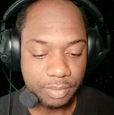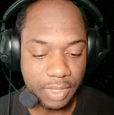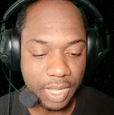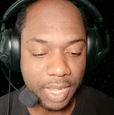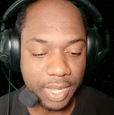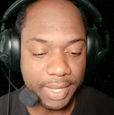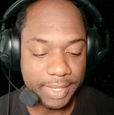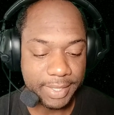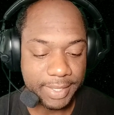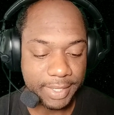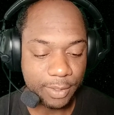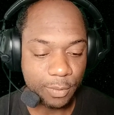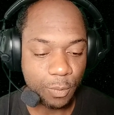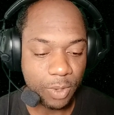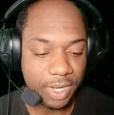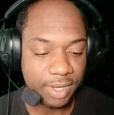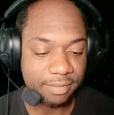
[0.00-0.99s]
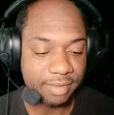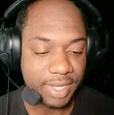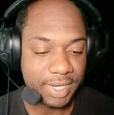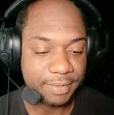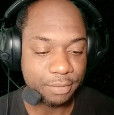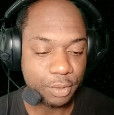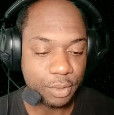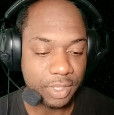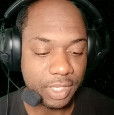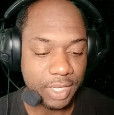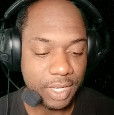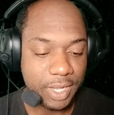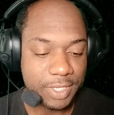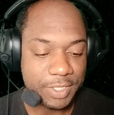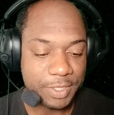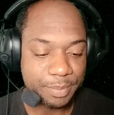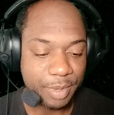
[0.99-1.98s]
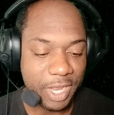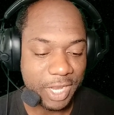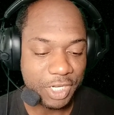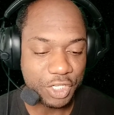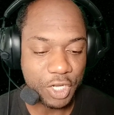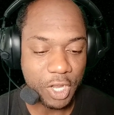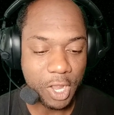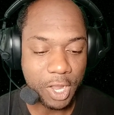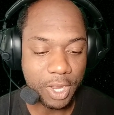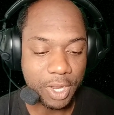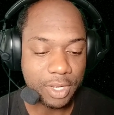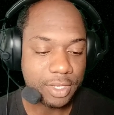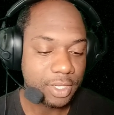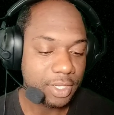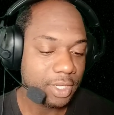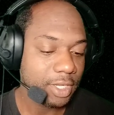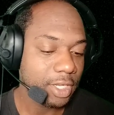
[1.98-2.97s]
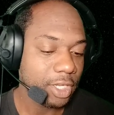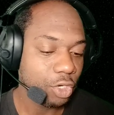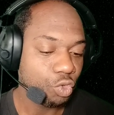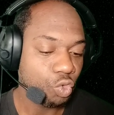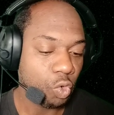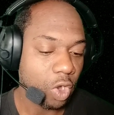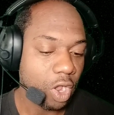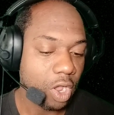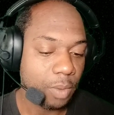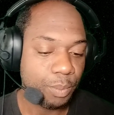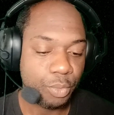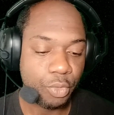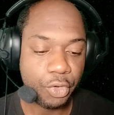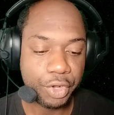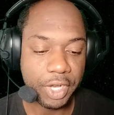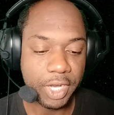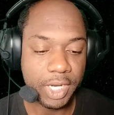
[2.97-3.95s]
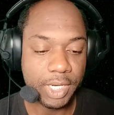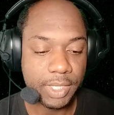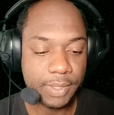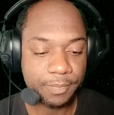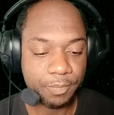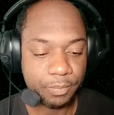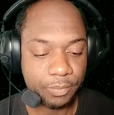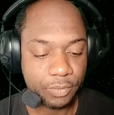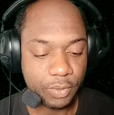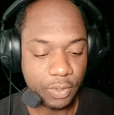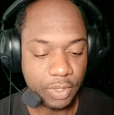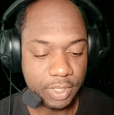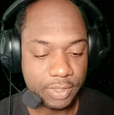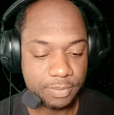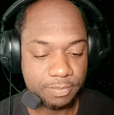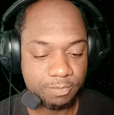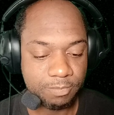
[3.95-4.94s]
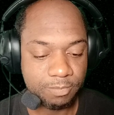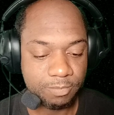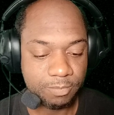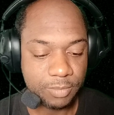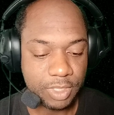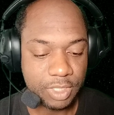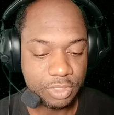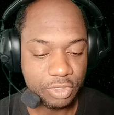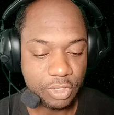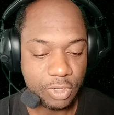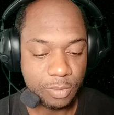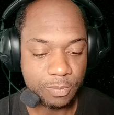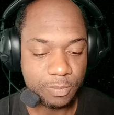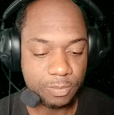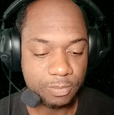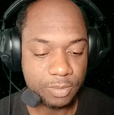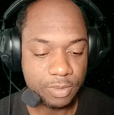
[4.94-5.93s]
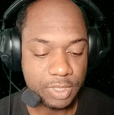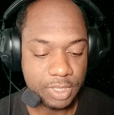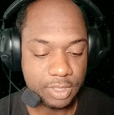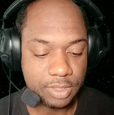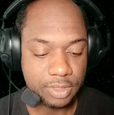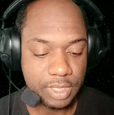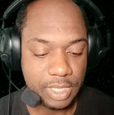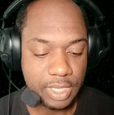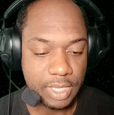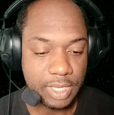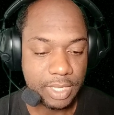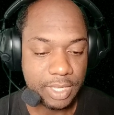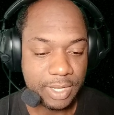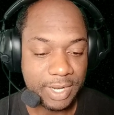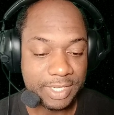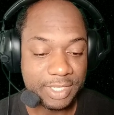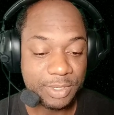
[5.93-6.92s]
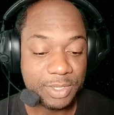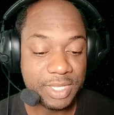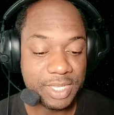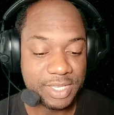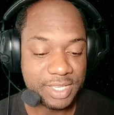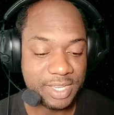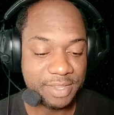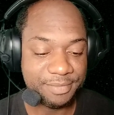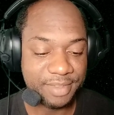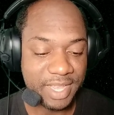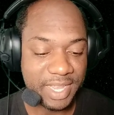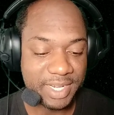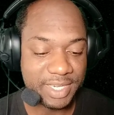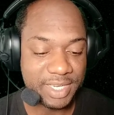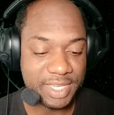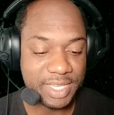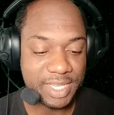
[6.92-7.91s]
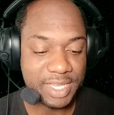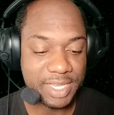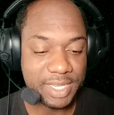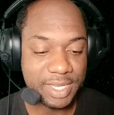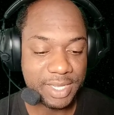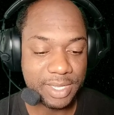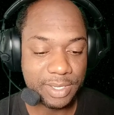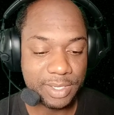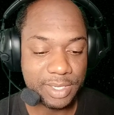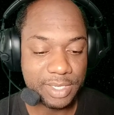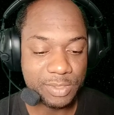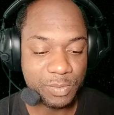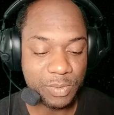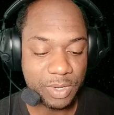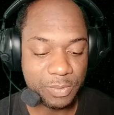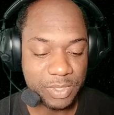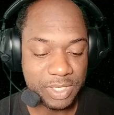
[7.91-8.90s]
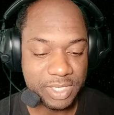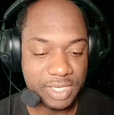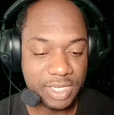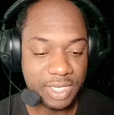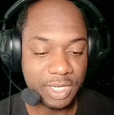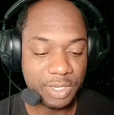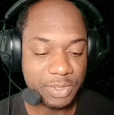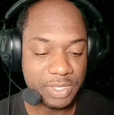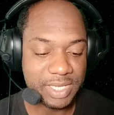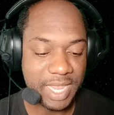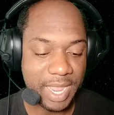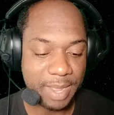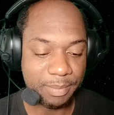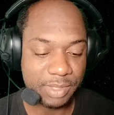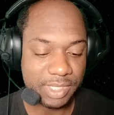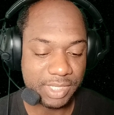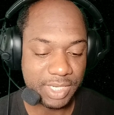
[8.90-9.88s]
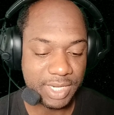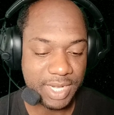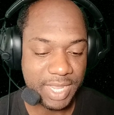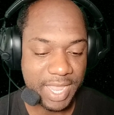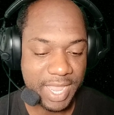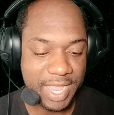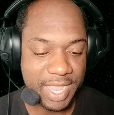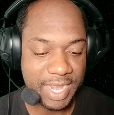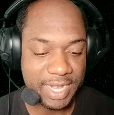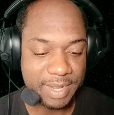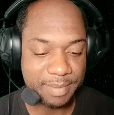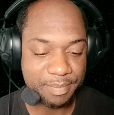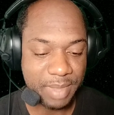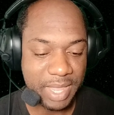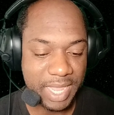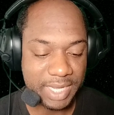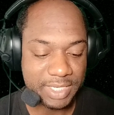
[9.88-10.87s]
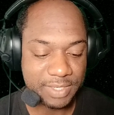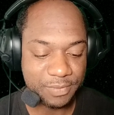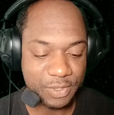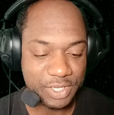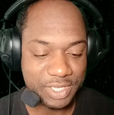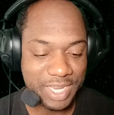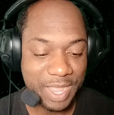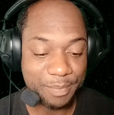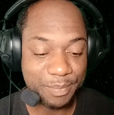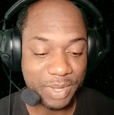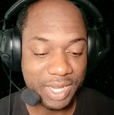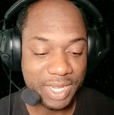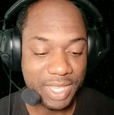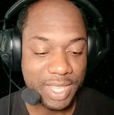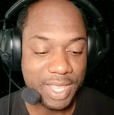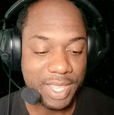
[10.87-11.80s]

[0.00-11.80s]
uh, and get qualified for the Azerbaijan Grand Prix. right? As Joe. All right, so this event is, is where we see Lewis Hamilton and Max Verstappen